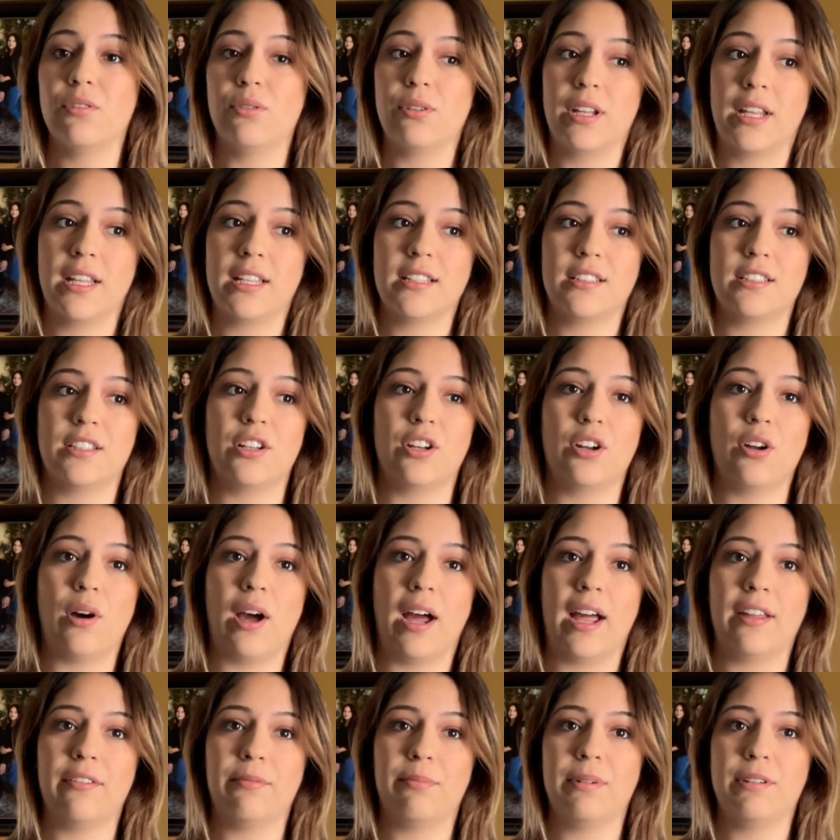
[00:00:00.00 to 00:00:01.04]
few days, you know?
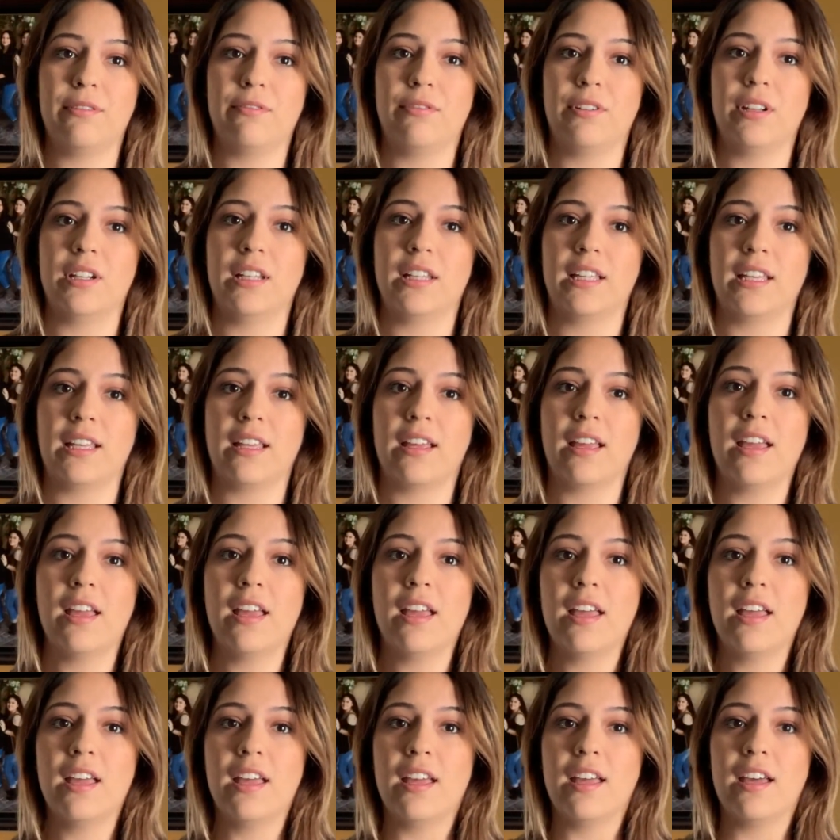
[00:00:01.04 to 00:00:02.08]
I've been feeling,
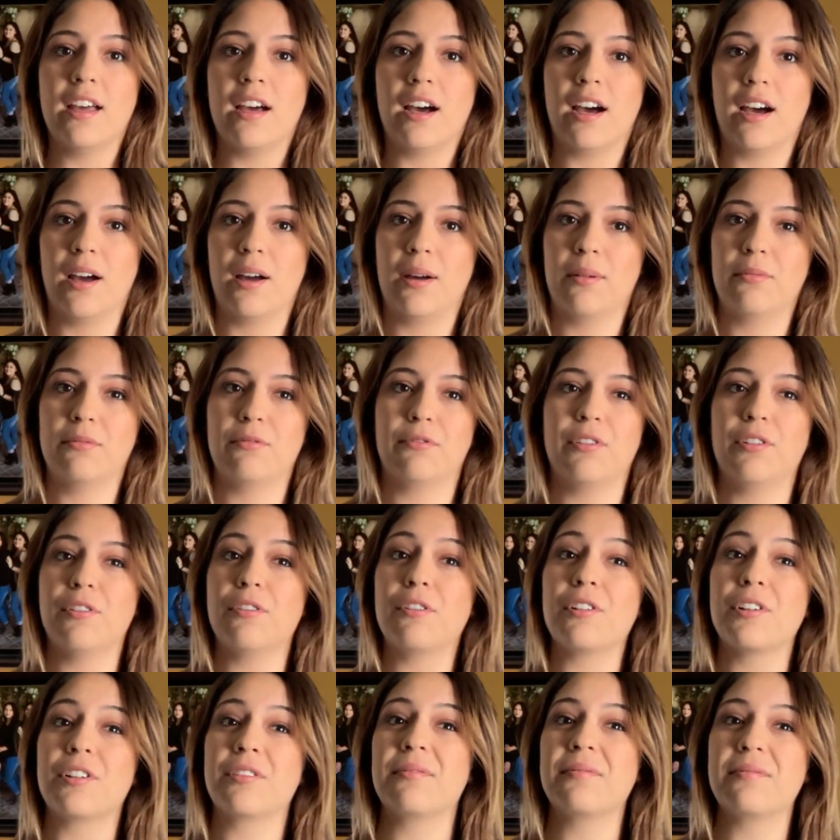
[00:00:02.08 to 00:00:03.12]
um,
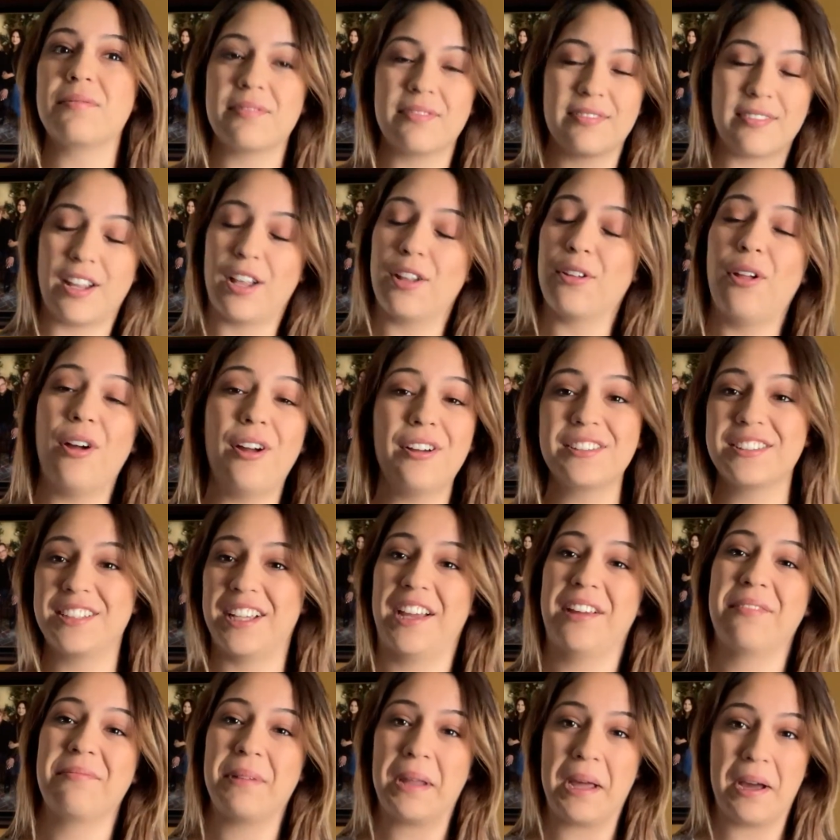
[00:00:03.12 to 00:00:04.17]
for a long
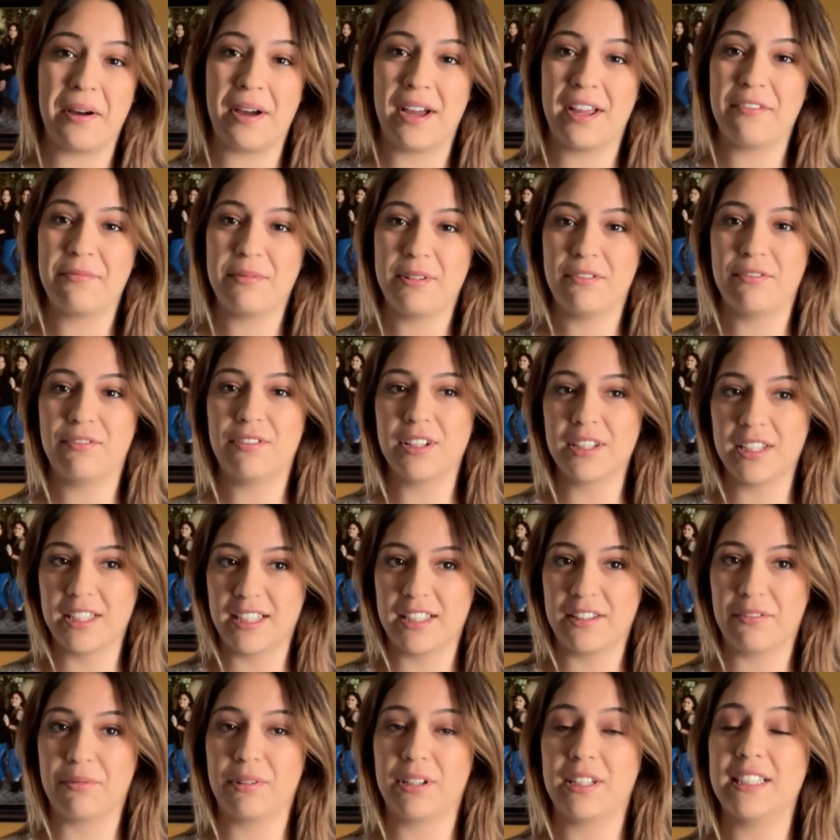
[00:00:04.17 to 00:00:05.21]
time now, I've been
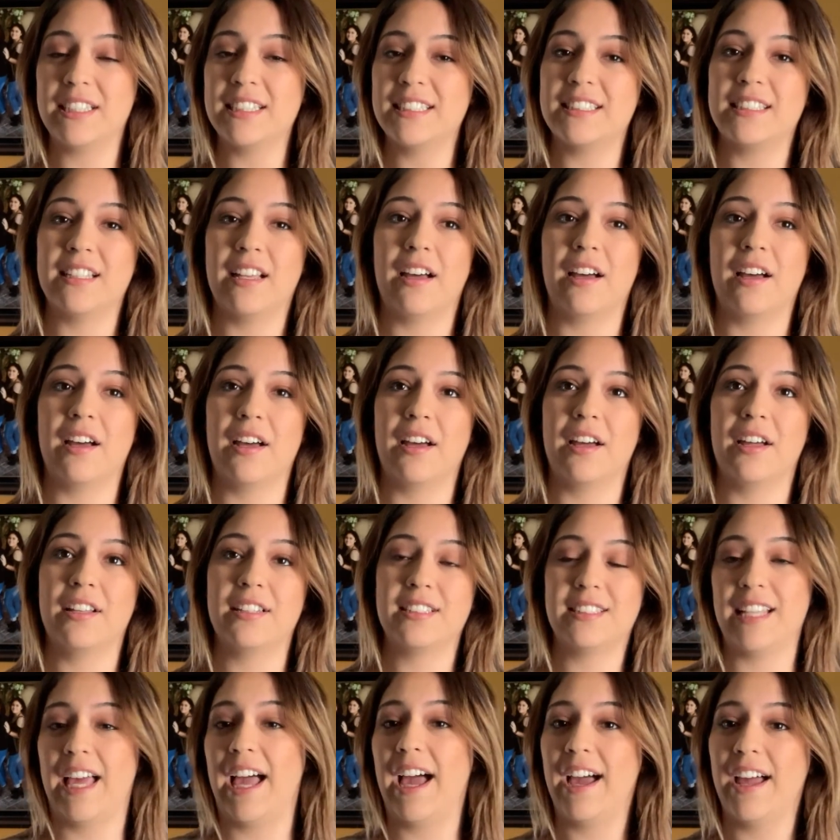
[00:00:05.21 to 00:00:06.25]
feeling really uh,
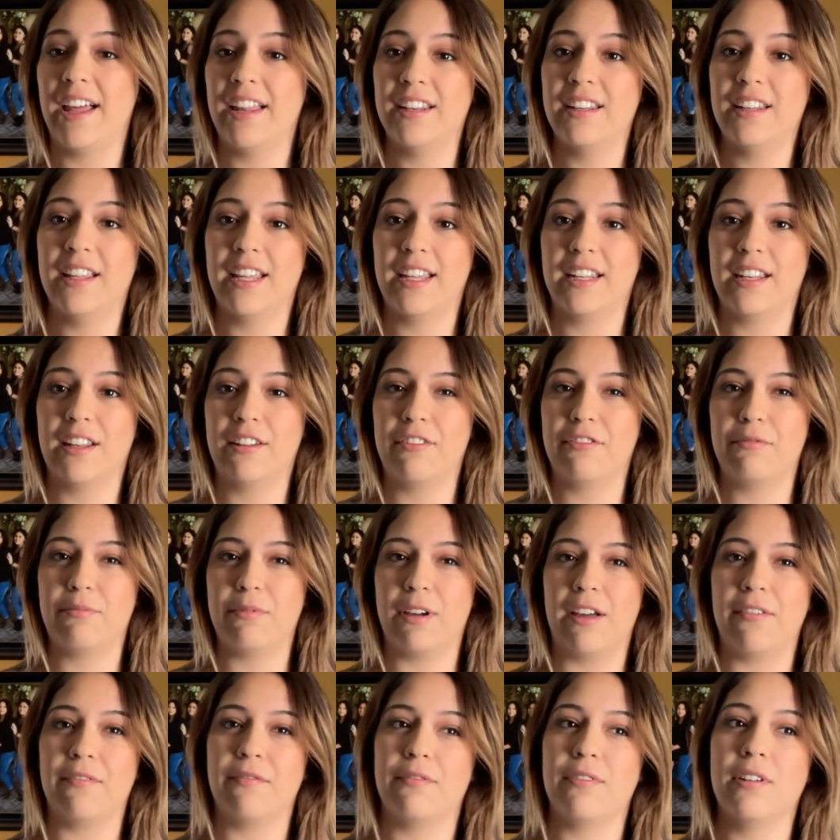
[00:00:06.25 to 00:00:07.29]
sad, and I've
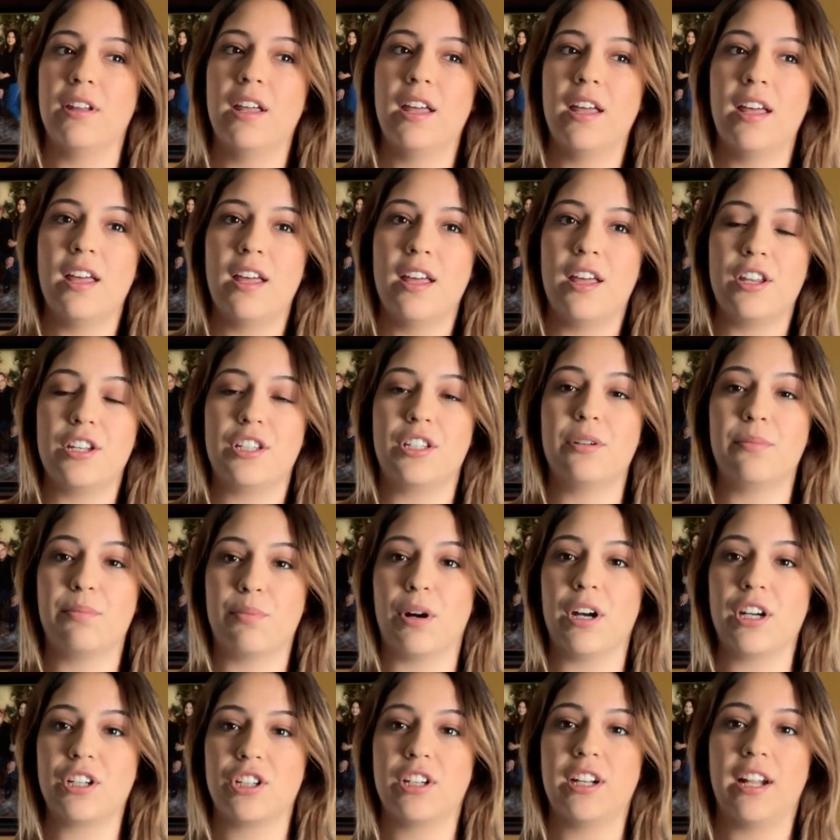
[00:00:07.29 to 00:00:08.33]
had
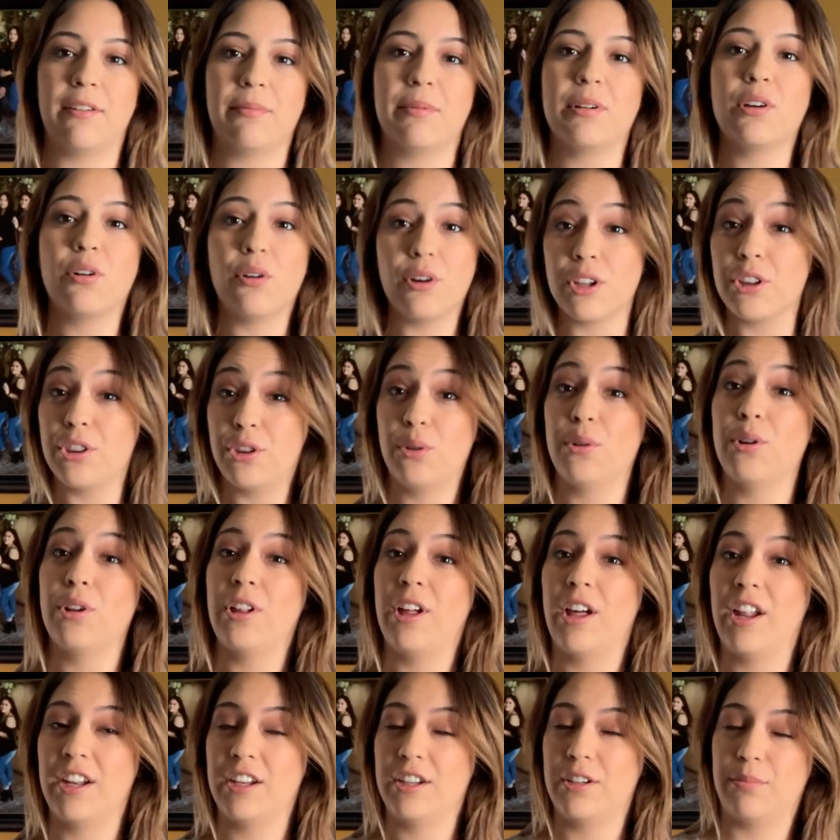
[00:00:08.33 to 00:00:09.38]
depression. I've been going through a
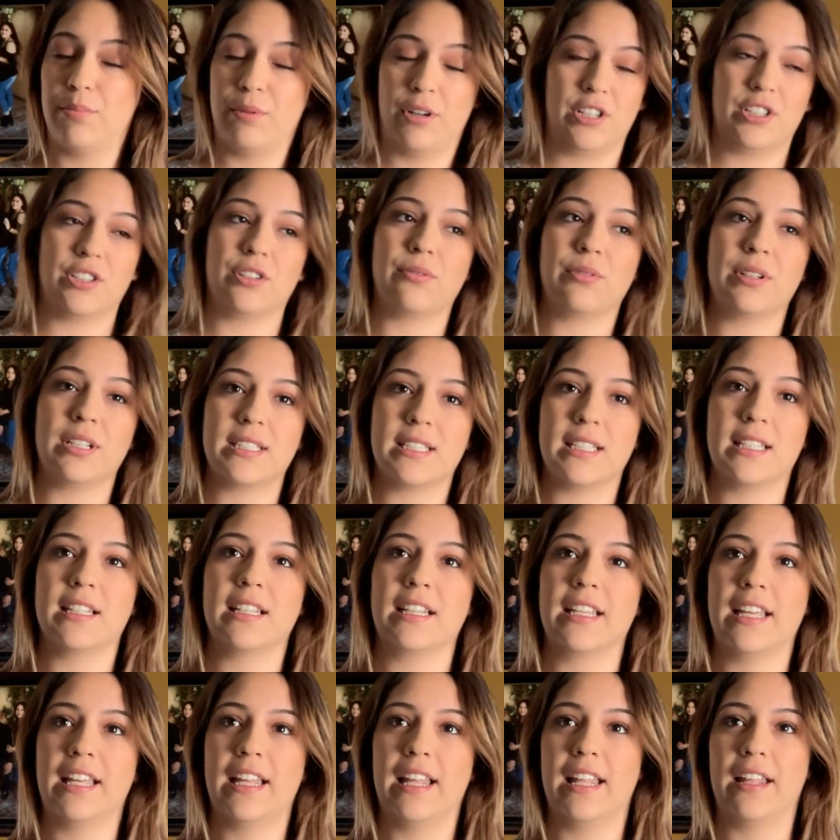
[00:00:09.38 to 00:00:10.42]
lot of depression
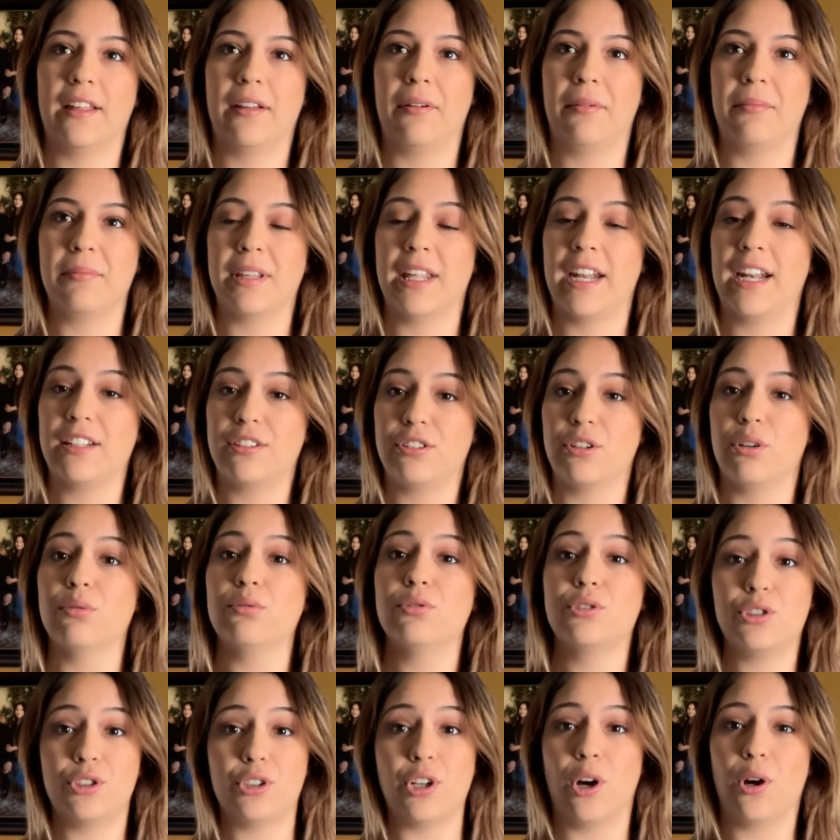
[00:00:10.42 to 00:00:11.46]
recently um, that I
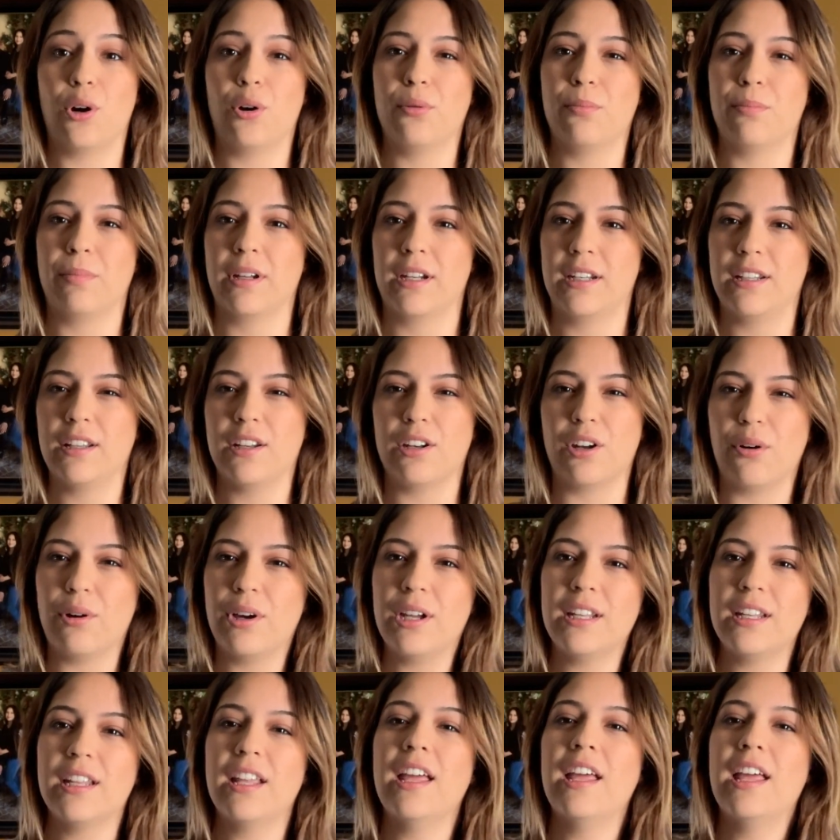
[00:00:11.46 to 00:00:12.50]
don't show, but you know,
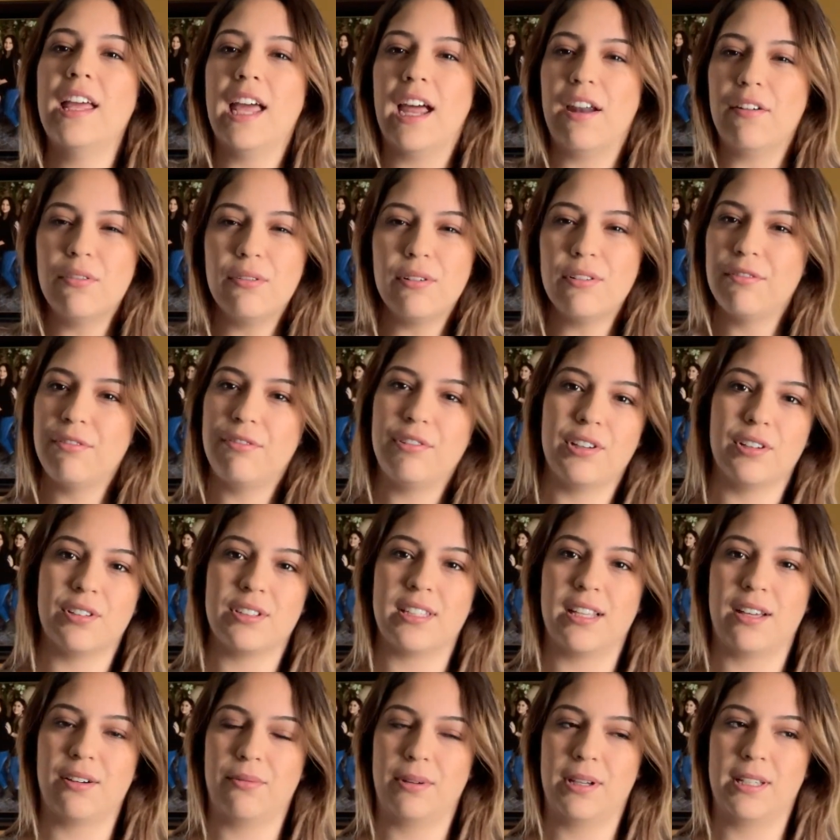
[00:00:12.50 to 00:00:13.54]
it, everyone
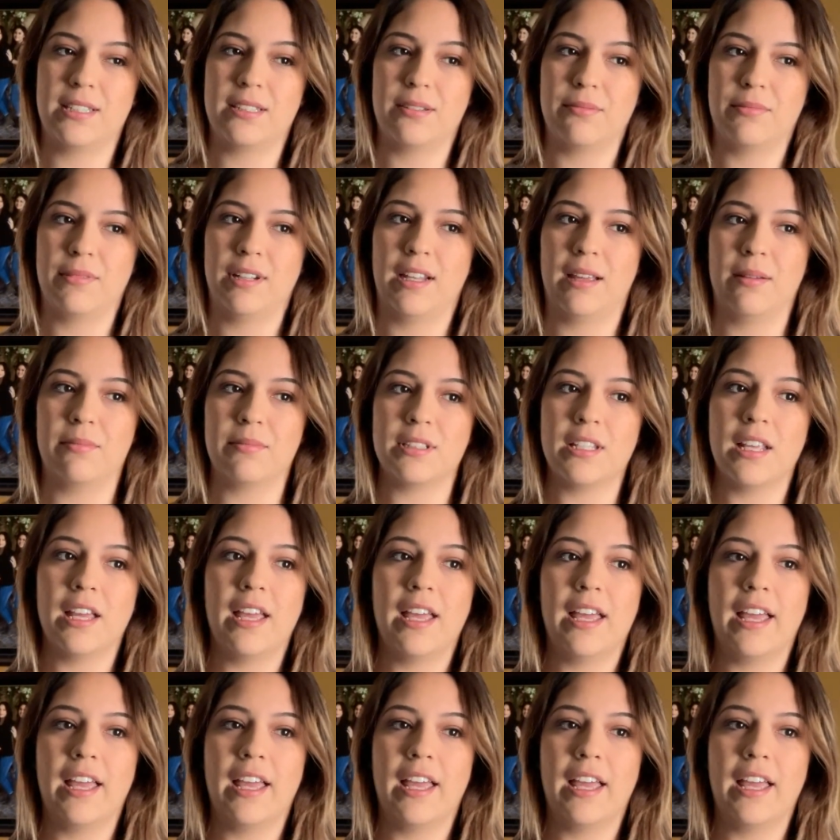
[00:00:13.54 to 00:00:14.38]
feels that way sometimes.